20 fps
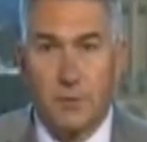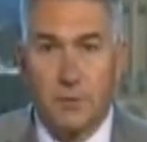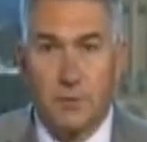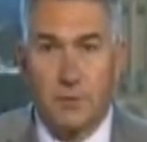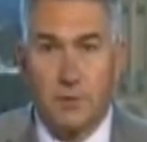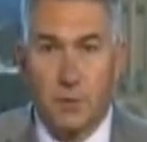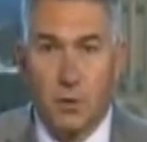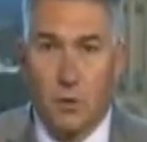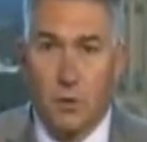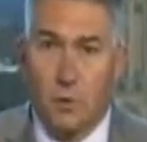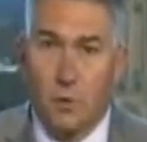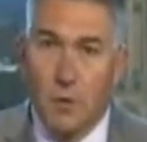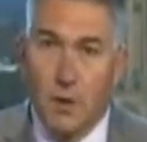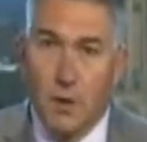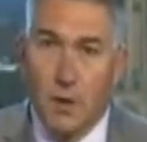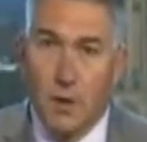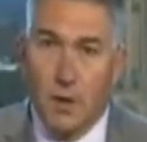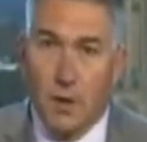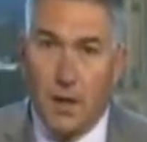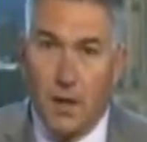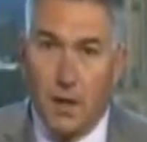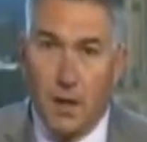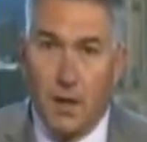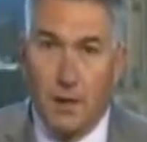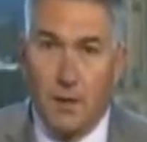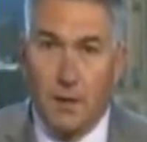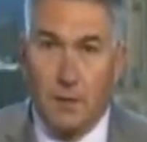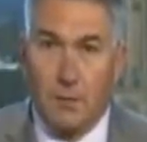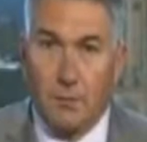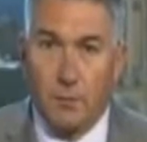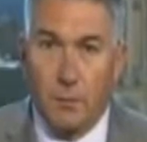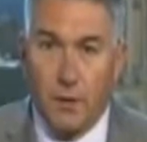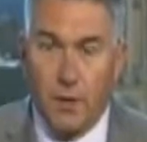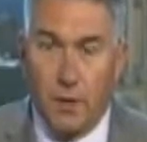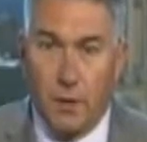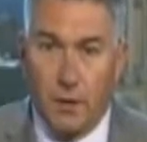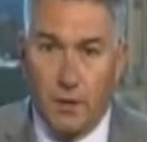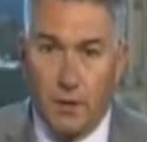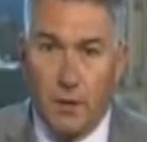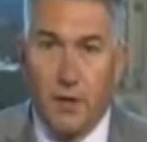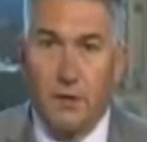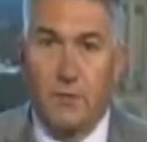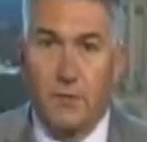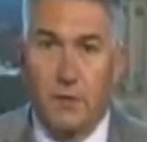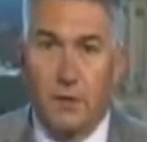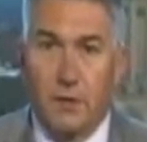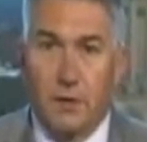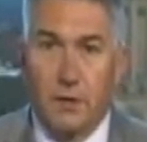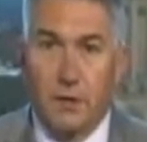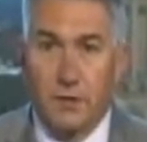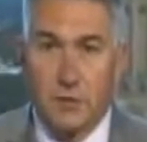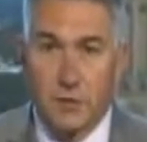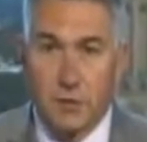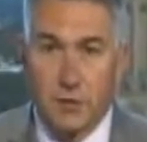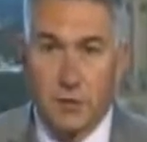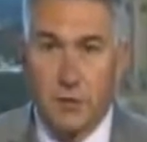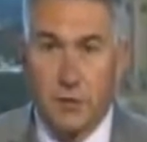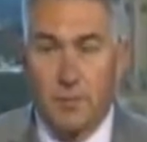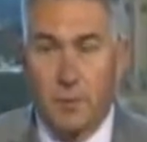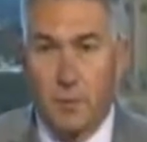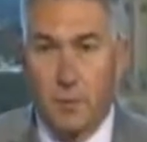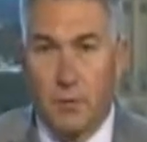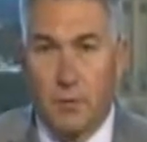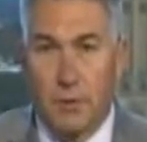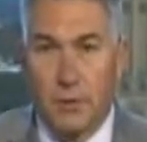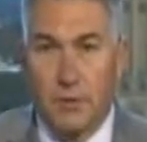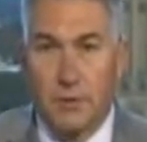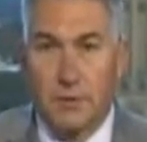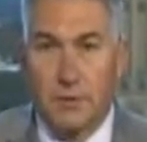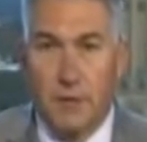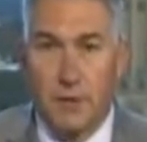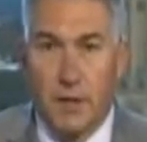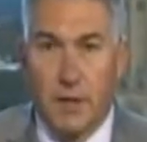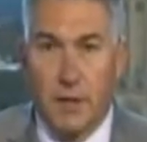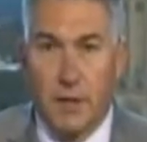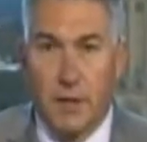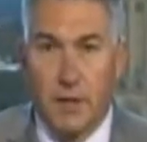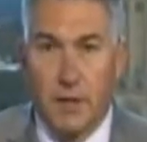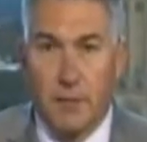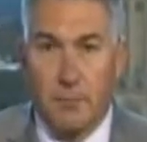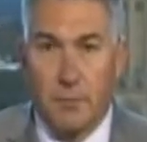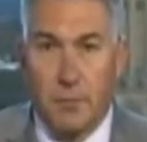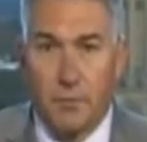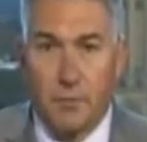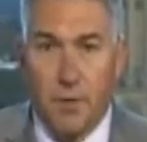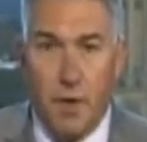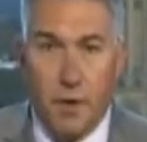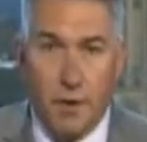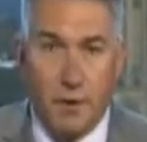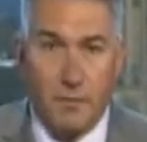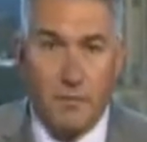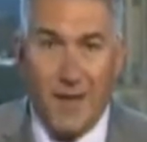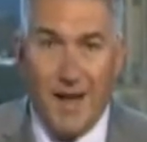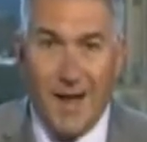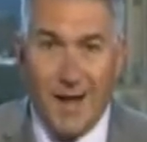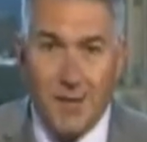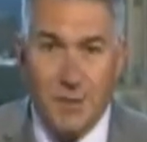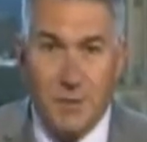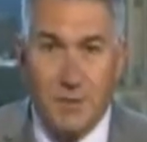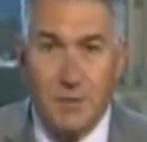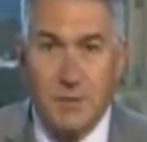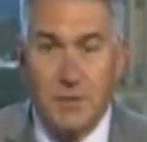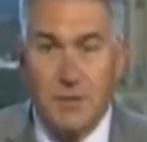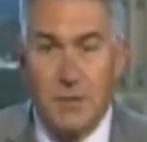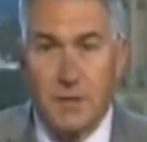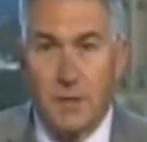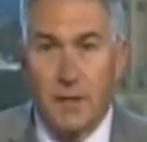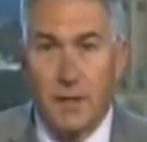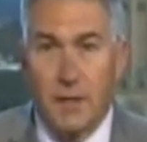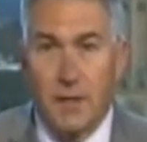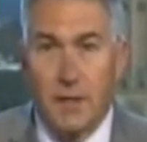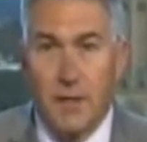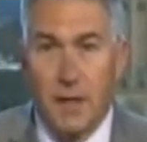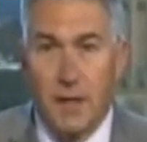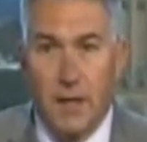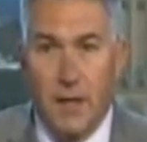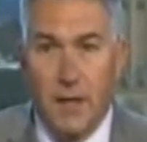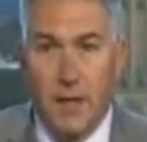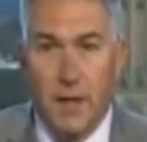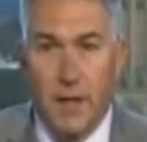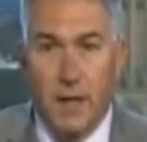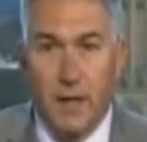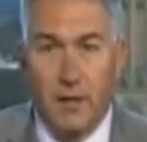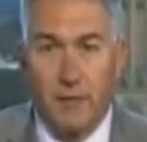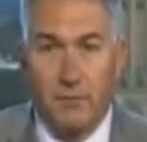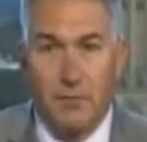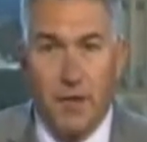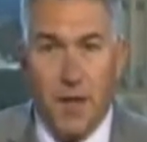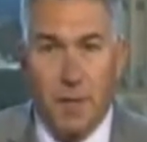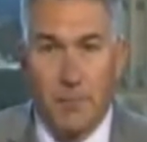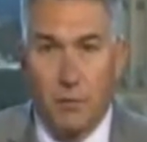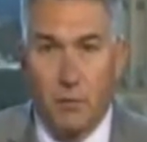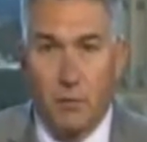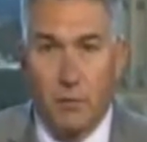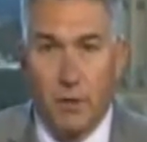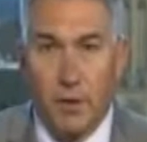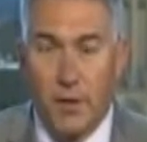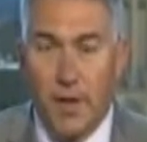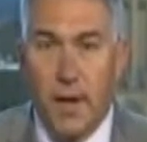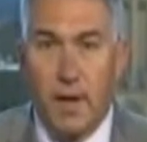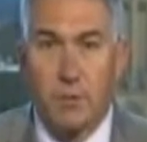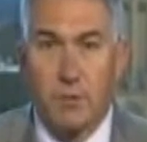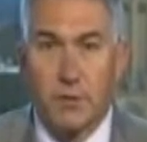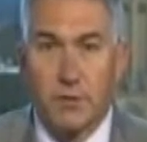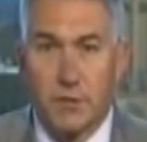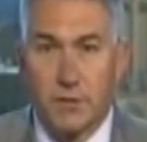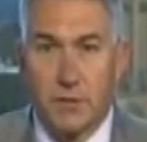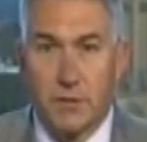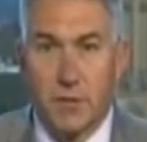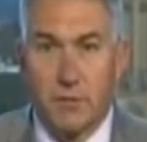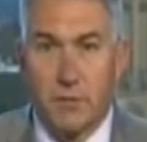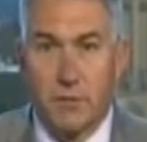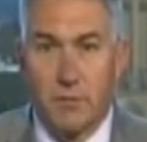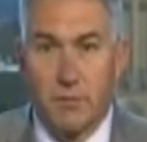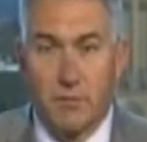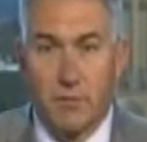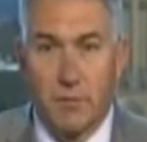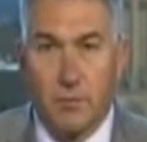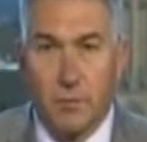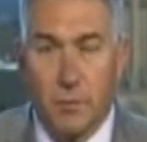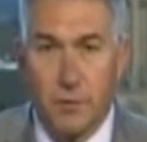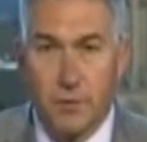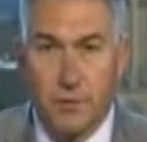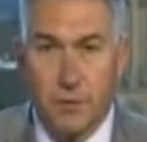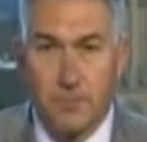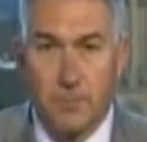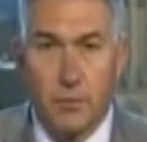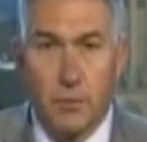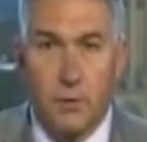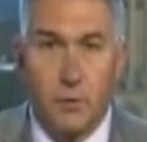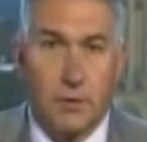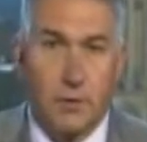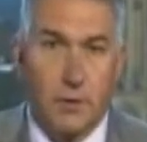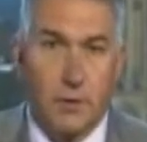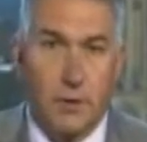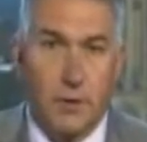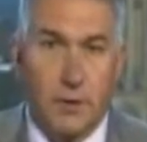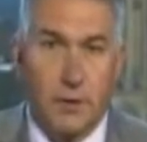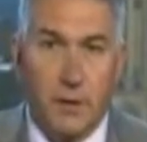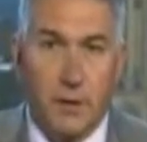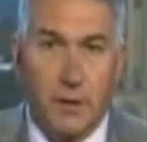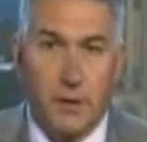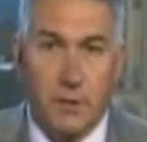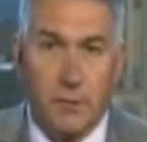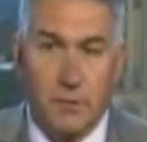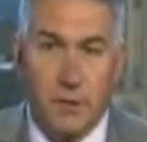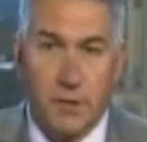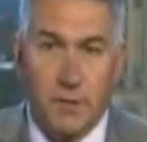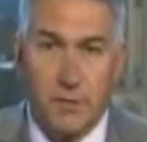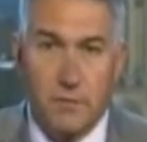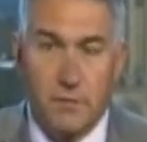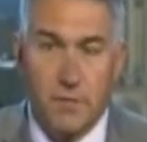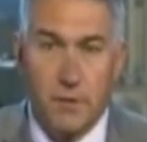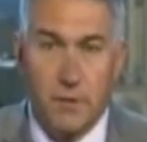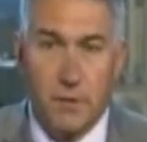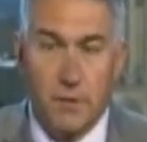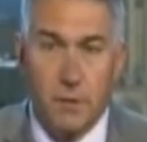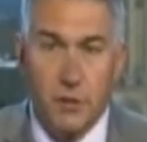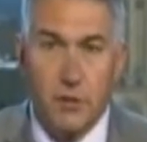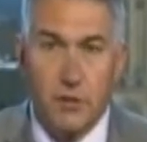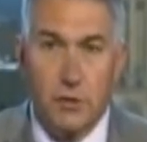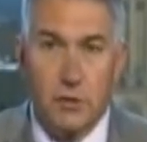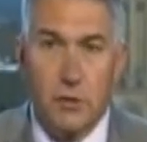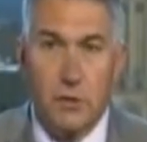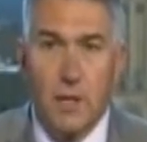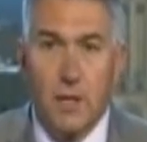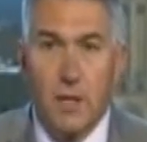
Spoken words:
So we are definitely concerned about these provocative actions and inflammatory language that's coming from President Putin and the Russian Federation.